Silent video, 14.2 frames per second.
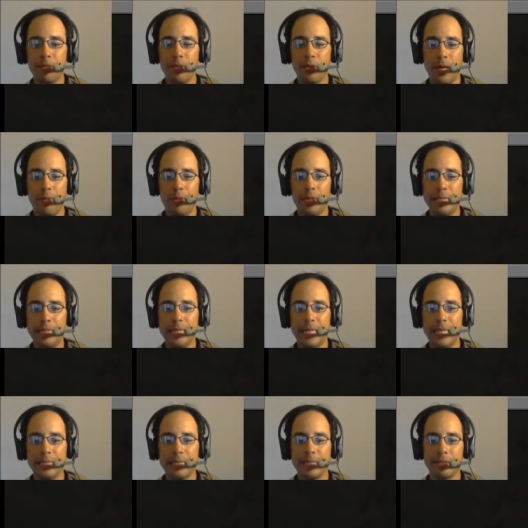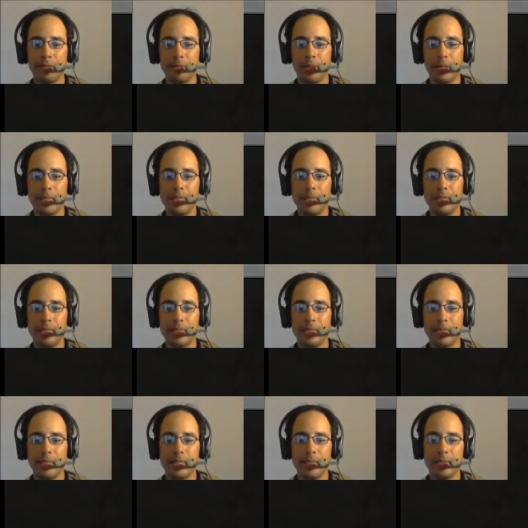it's been forever and a day since I've played
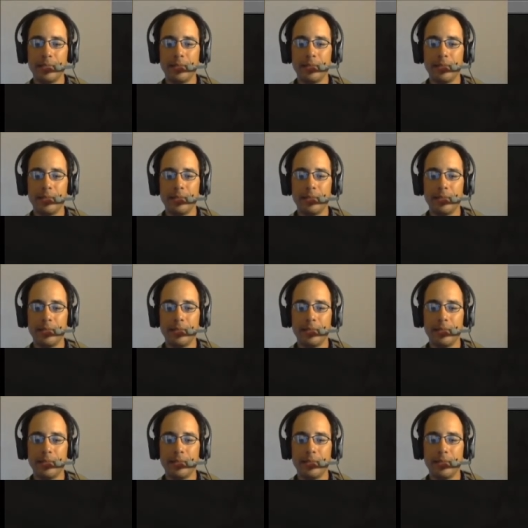this,